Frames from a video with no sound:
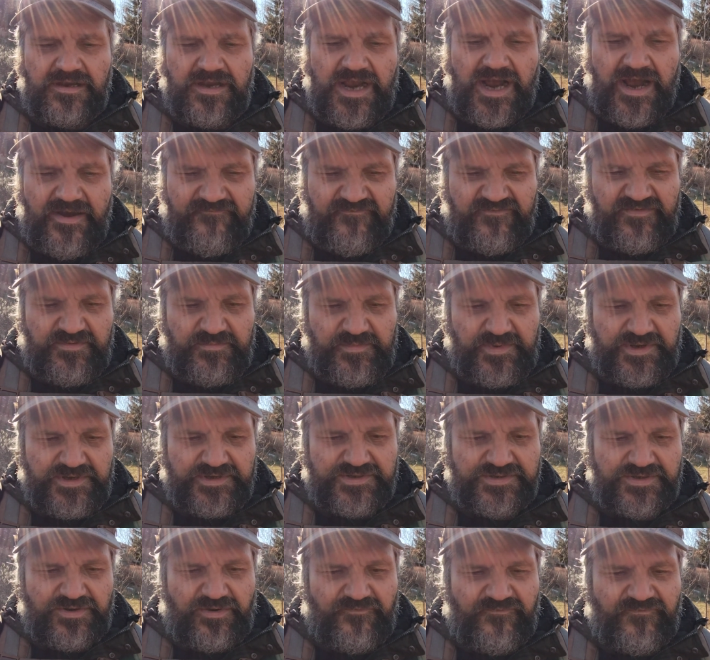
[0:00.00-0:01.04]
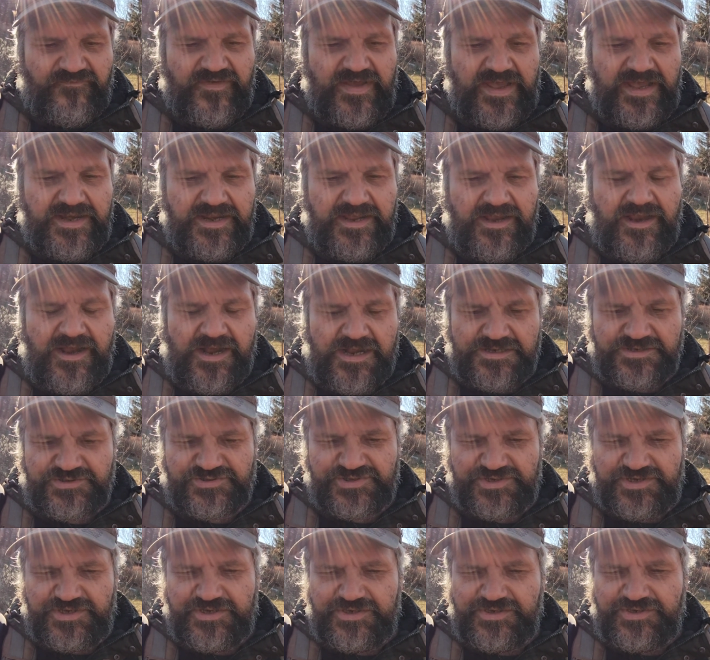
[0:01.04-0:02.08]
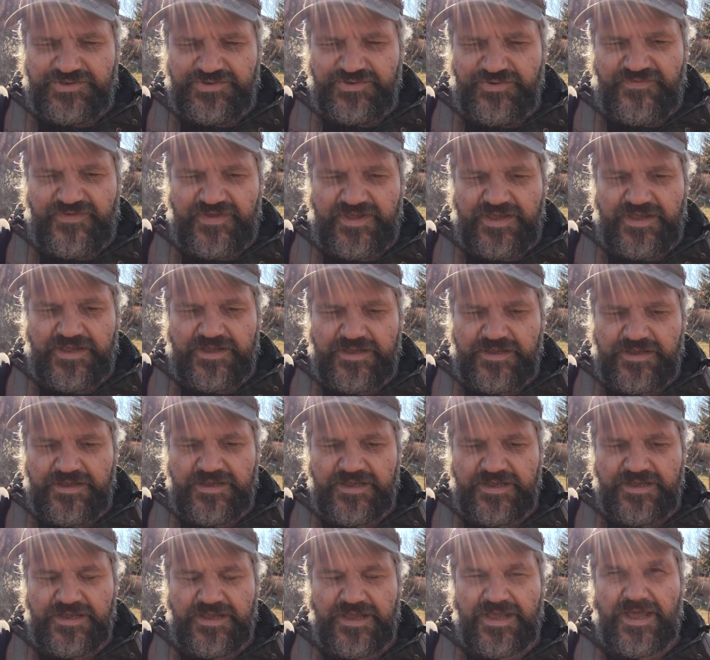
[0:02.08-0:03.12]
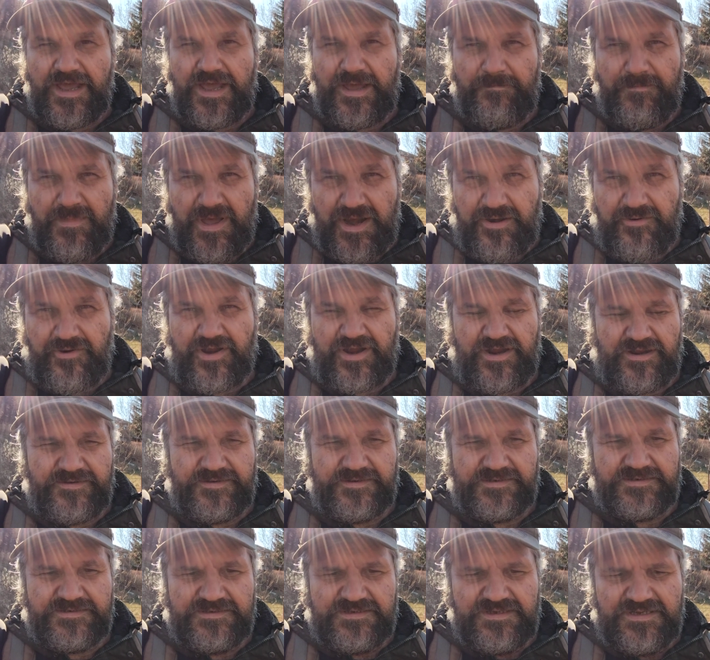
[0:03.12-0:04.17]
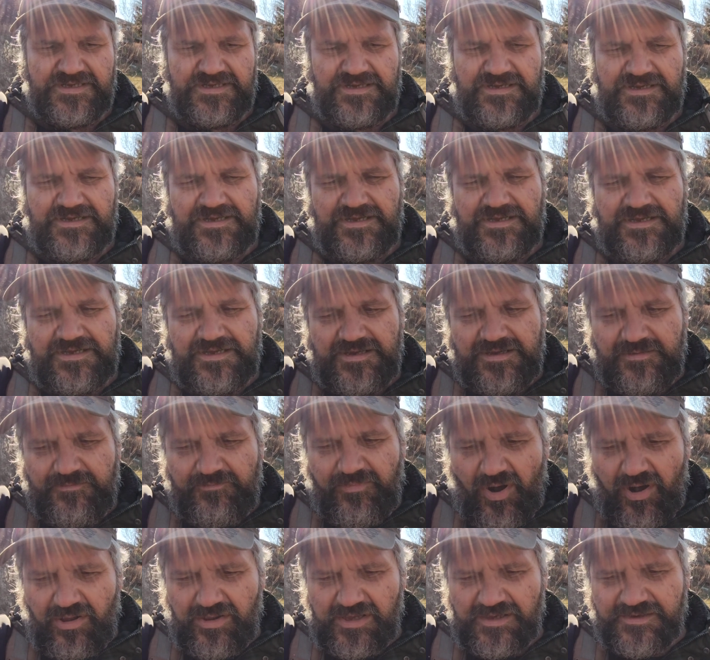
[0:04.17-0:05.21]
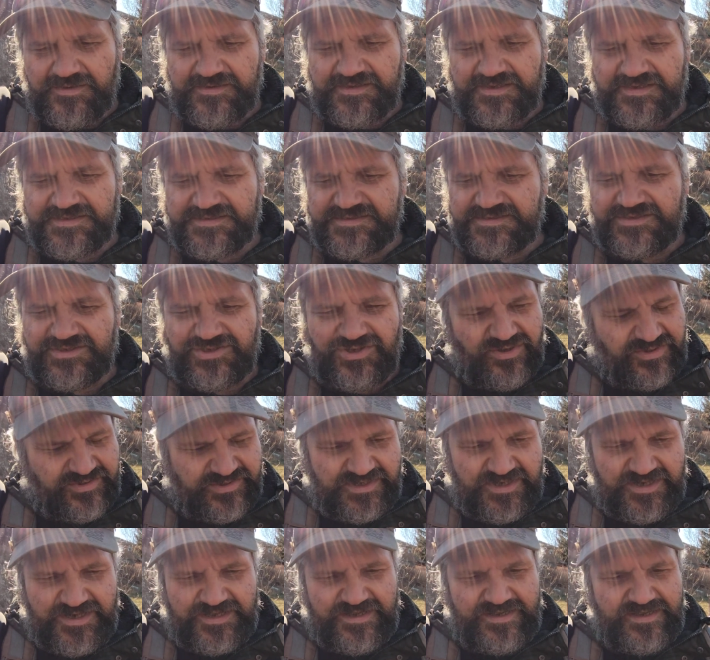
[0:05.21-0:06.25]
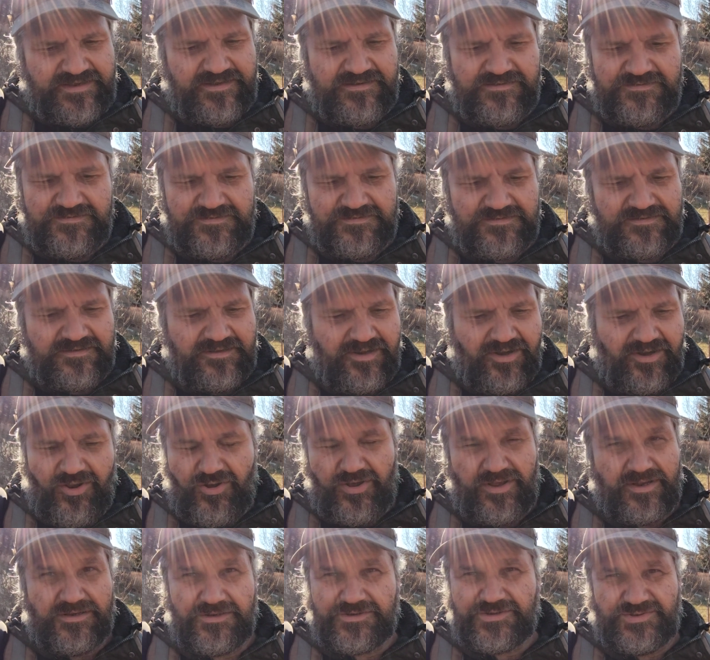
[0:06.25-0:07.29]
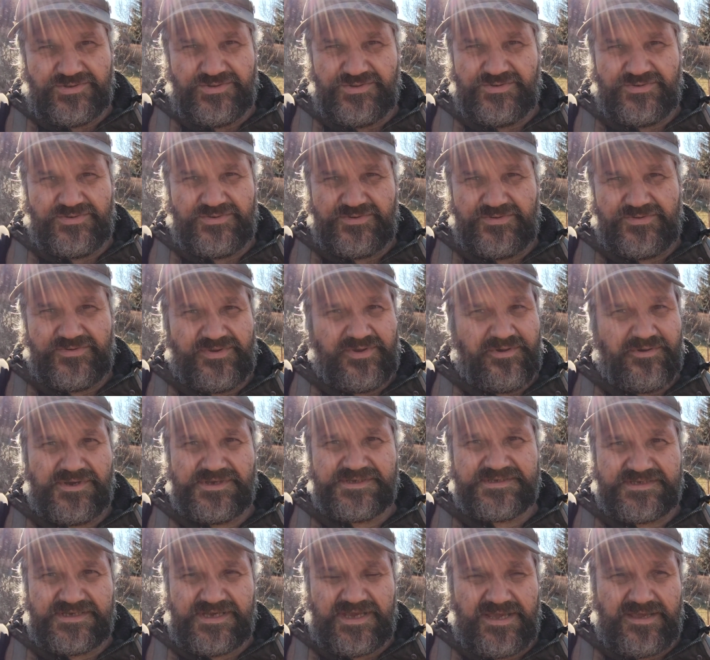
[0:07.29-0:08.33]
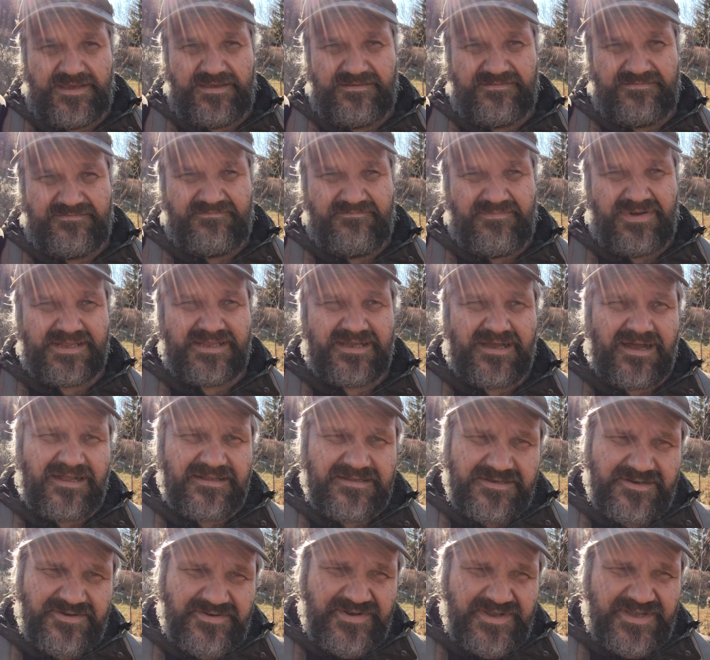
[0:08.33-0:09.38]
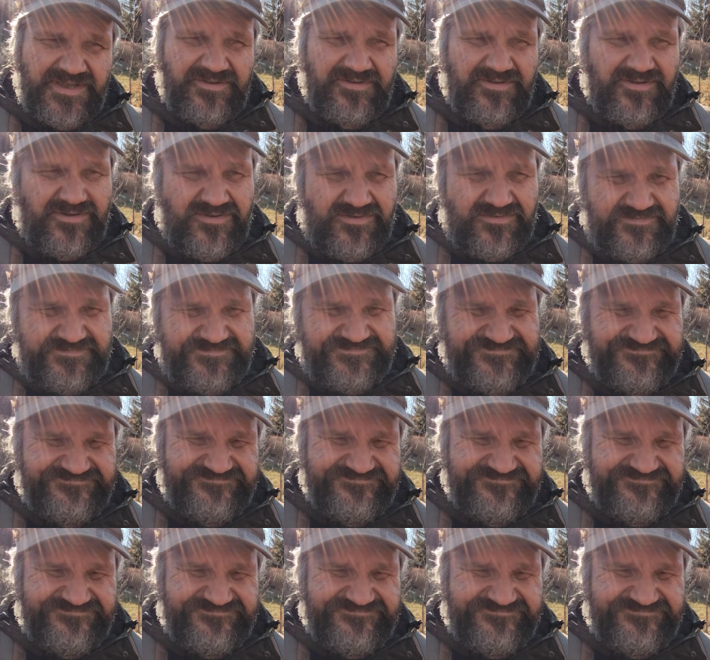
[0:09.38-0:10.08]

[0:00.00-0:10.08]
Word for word: government of any country to the America. Poland is totally loyal to USA, but Hungary, you know,